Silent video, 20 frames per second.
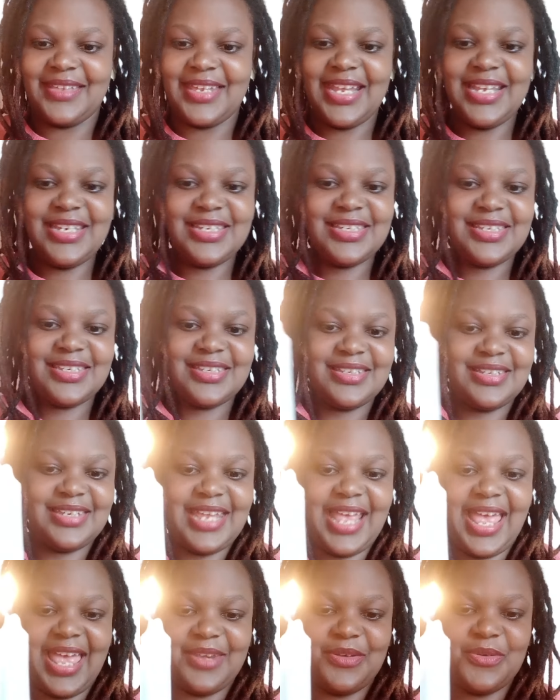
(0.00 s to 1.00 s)
Ish.
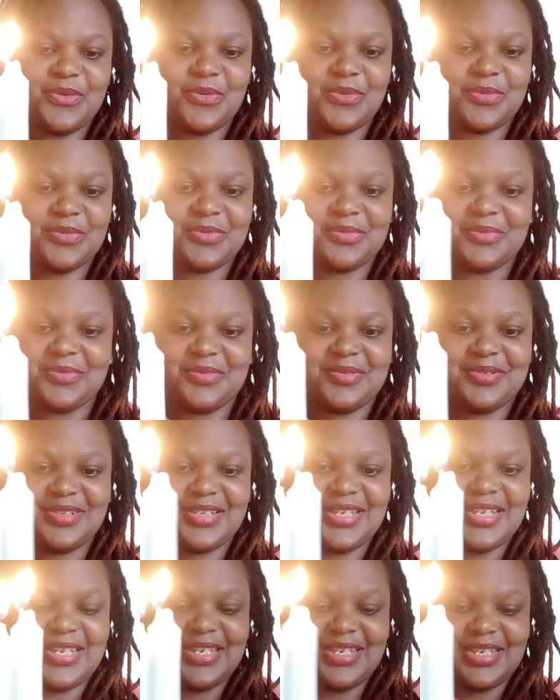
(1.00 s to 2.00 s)
Yeah, no.
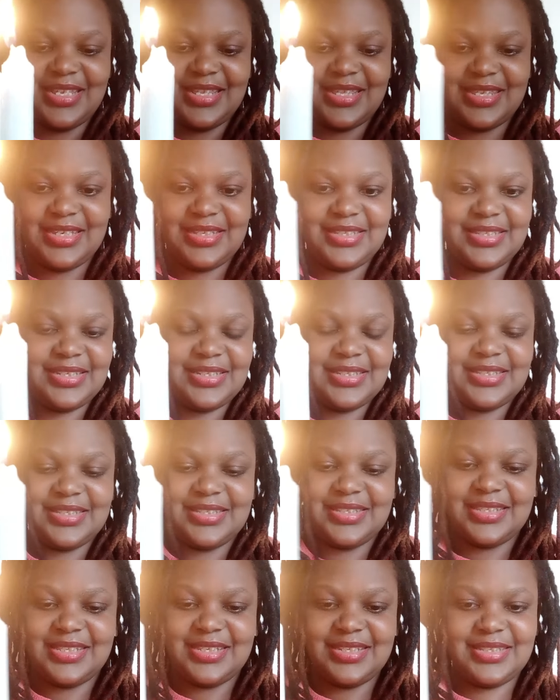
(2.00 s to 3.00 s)
This
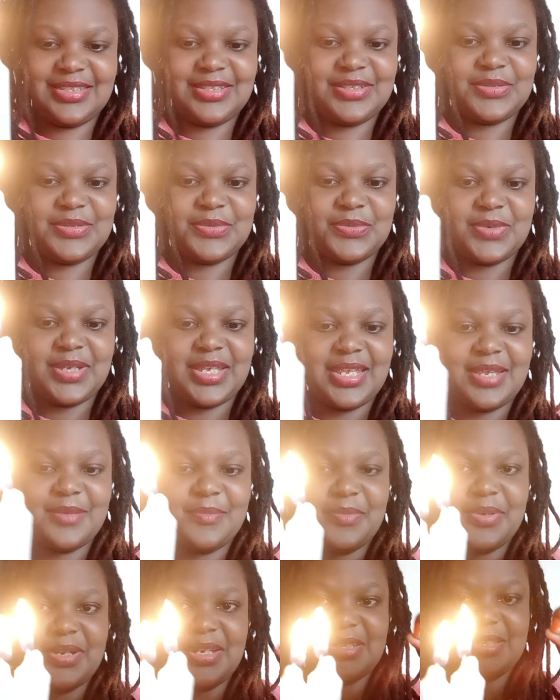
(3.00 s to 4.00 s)
is where
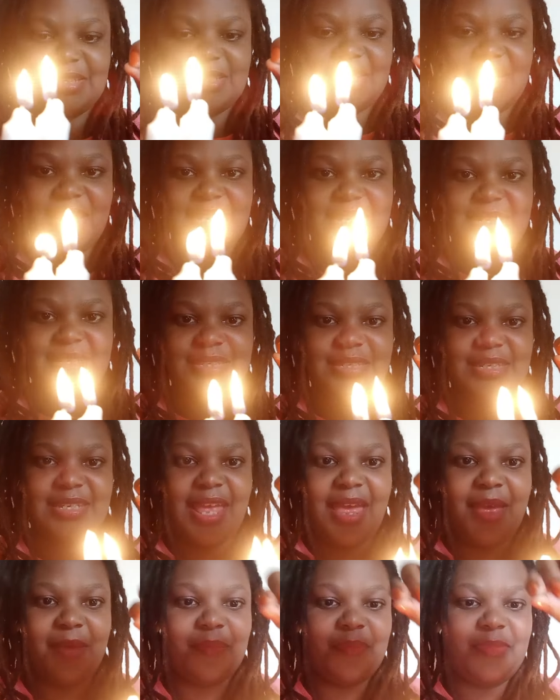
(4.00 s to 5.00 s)
practicality
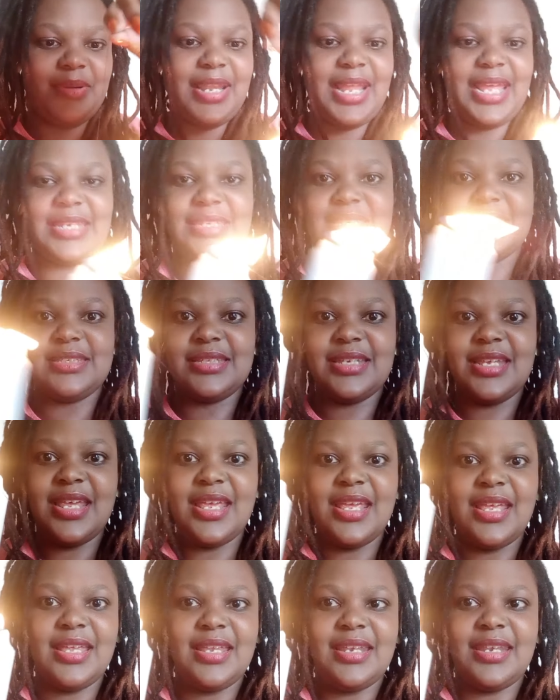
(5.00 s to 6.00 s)
applies.
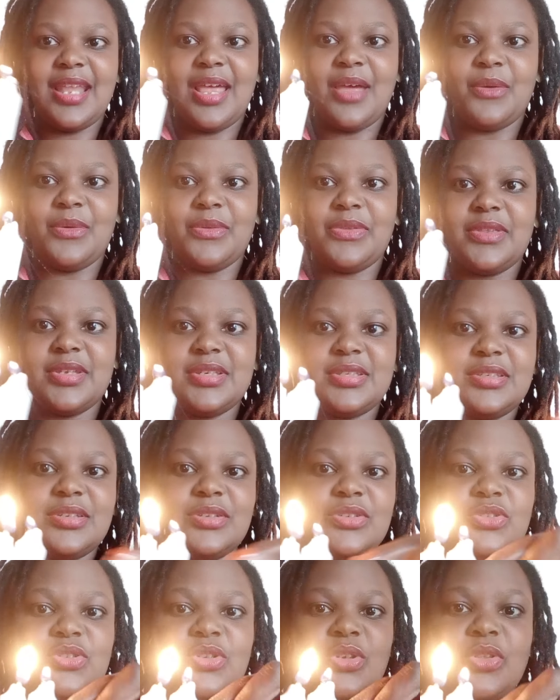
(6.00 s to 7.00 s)
Now, this
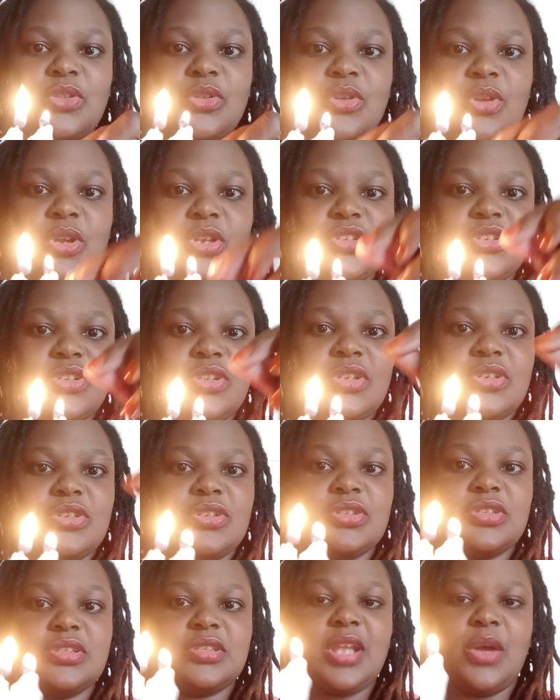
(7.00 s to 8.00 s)
is the thread that
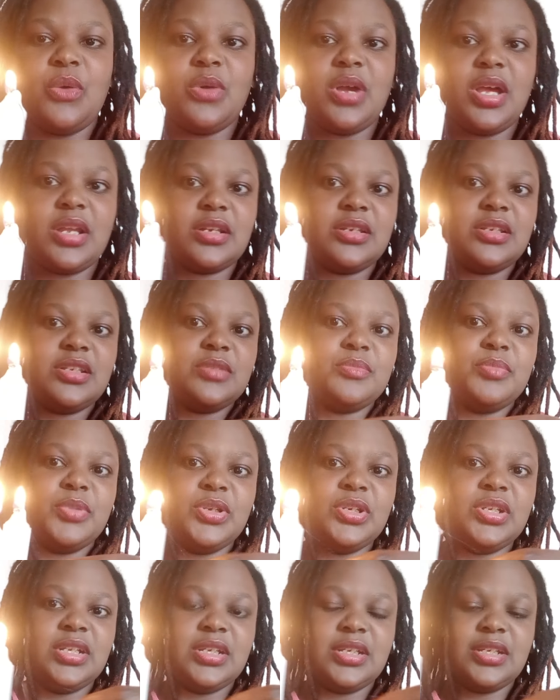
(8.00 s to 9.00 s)
is now currently
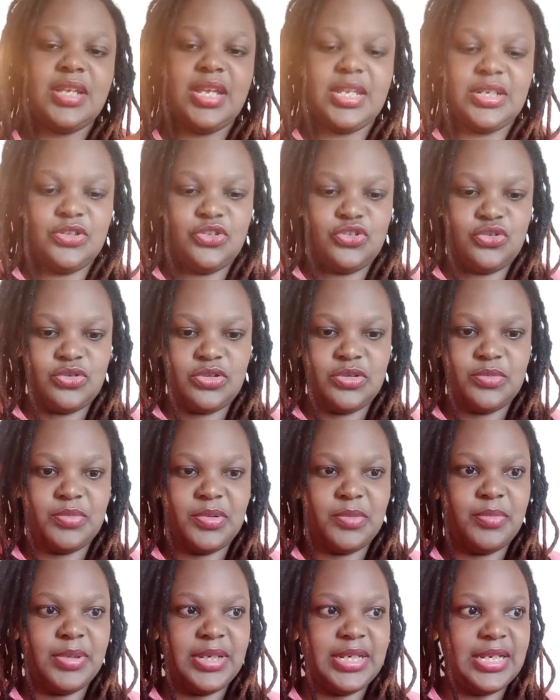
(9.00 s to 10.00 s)
burning, and it shouldn't
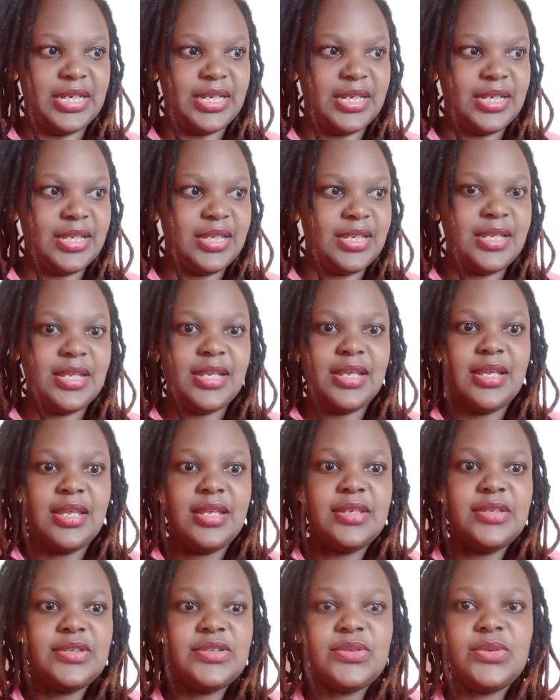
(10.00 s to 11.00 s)
be burning.
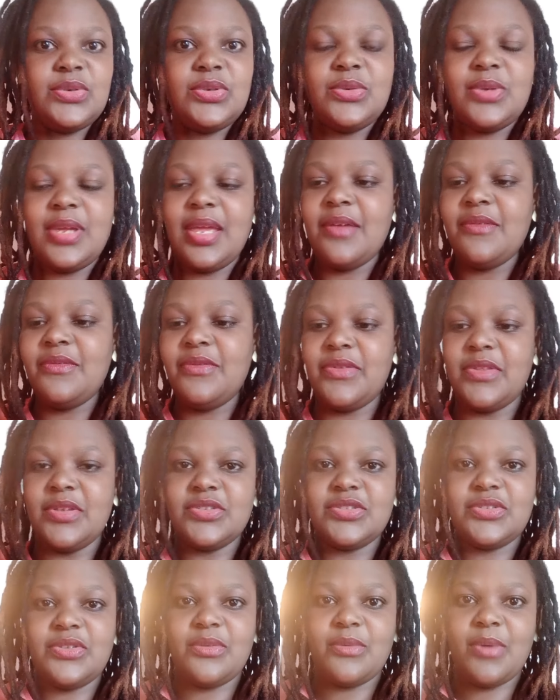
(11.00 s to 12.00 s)
So you have
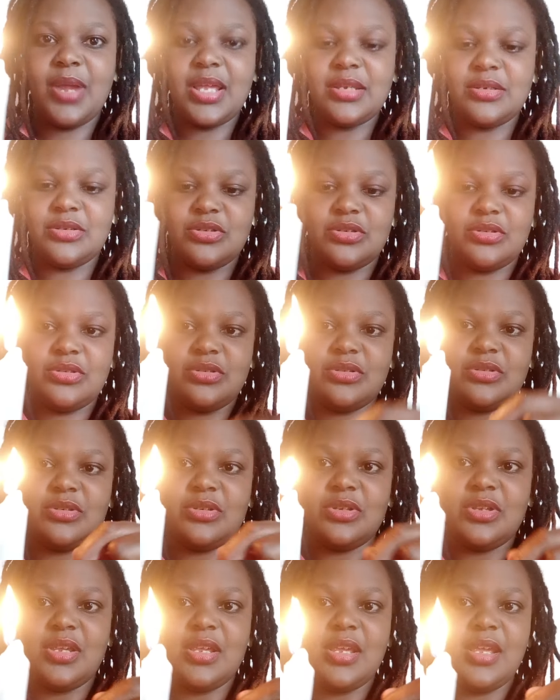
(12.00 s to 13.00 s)
this thread,
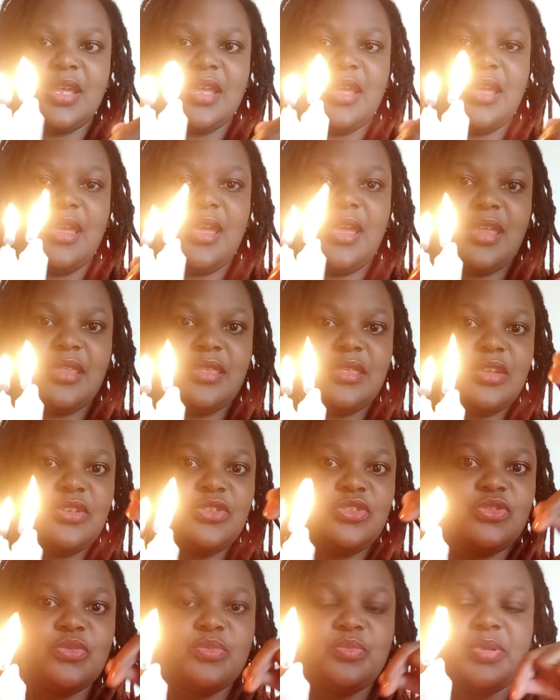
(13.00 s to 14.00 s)
and then you